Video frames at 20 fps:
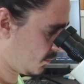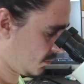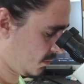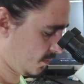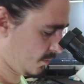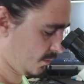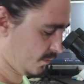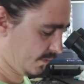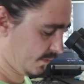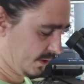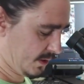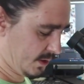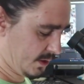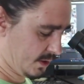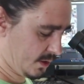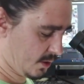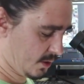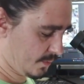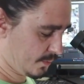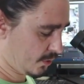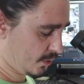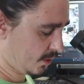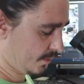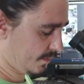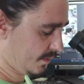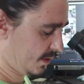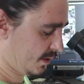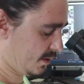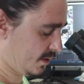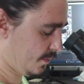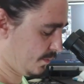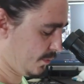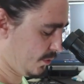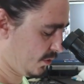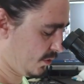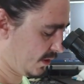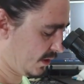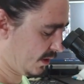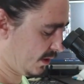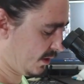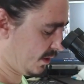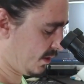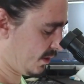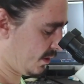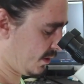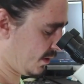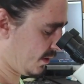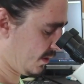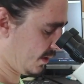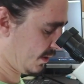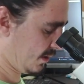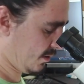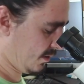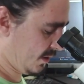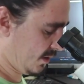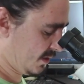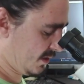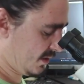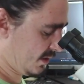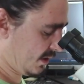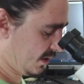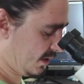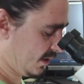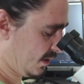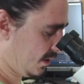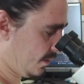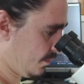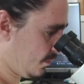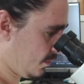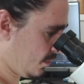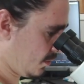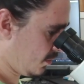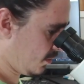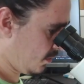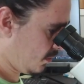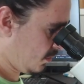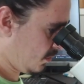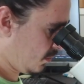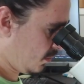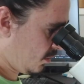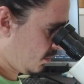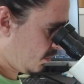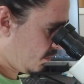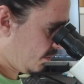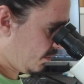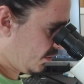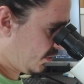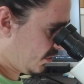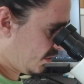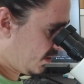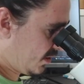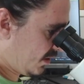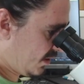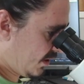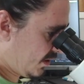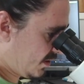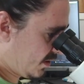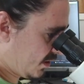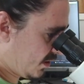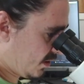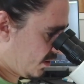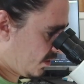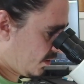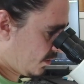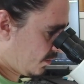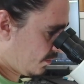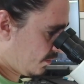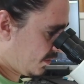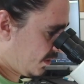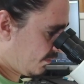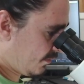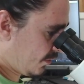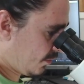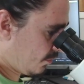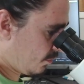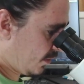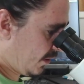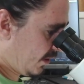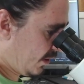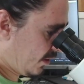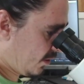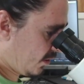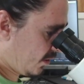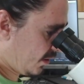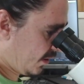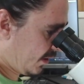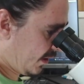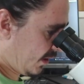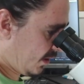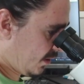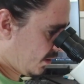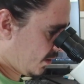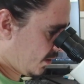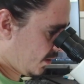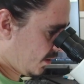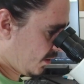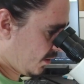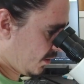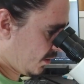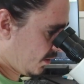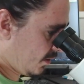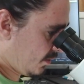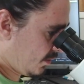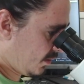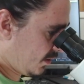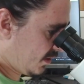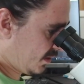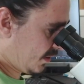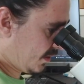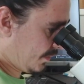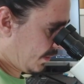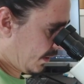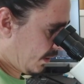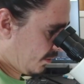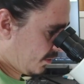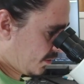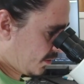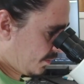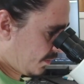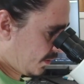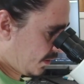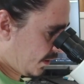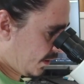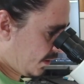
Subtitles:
Over here, prompt it to boot again, and now this time we should see some different reading on the DC power supply.